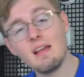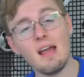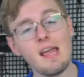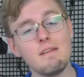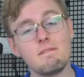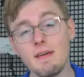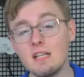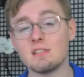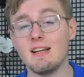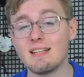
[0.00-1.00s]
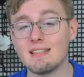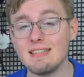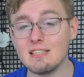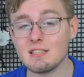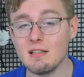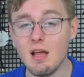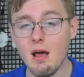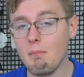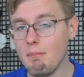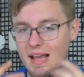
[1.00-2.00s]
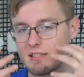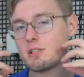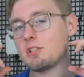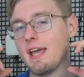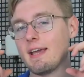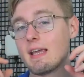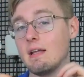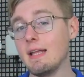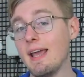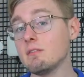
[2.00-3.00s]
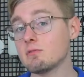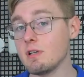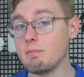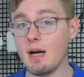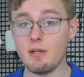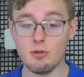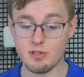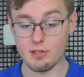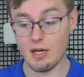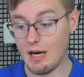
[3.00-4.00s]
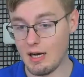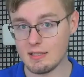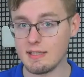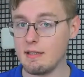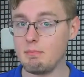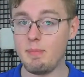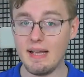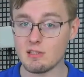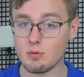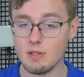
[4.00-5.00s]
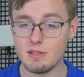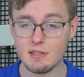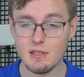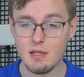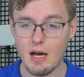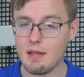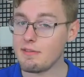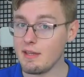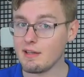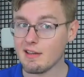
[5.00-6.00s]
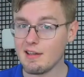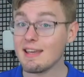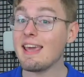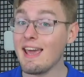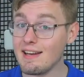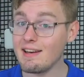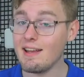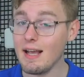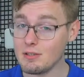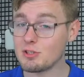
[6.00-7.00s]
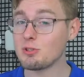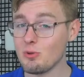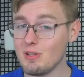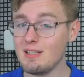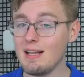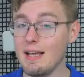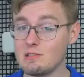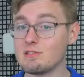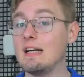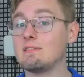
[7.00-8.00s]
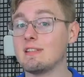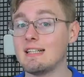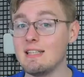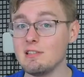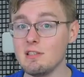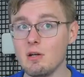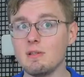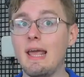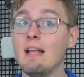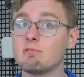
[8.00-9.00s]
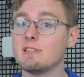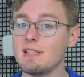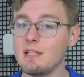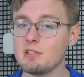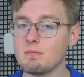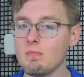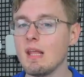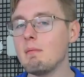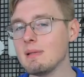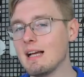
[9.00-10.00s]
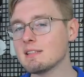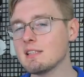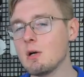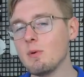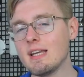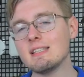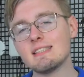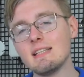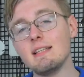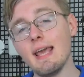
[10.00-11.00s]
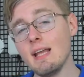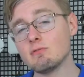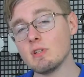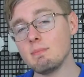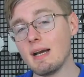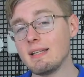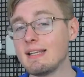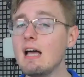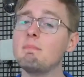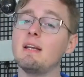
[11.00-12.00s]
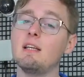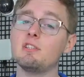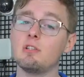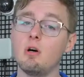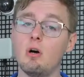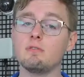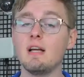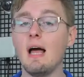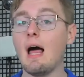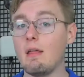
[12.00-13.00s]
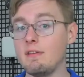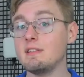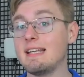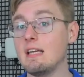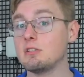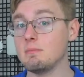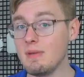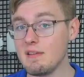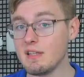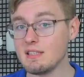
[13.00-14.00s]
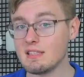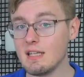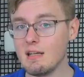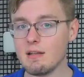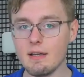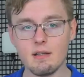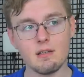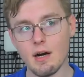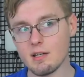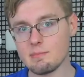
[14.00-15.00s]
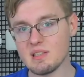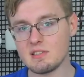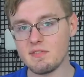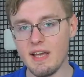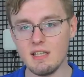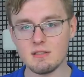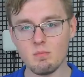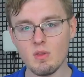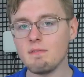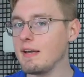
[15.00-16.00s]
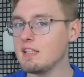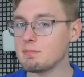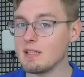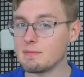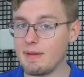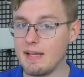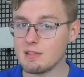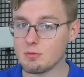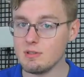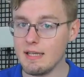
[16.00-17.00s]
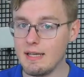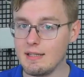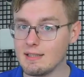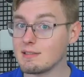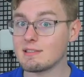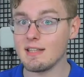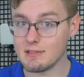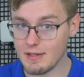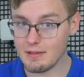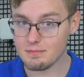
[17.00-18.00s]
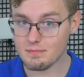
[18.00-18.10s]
a face recognition, mask check, and entry by user cards and passwords, I think can ensure a threat recognition on the entry stage. Plus, we can set the entry by the combination of authentication methods like card plus face, face plus password, and etc.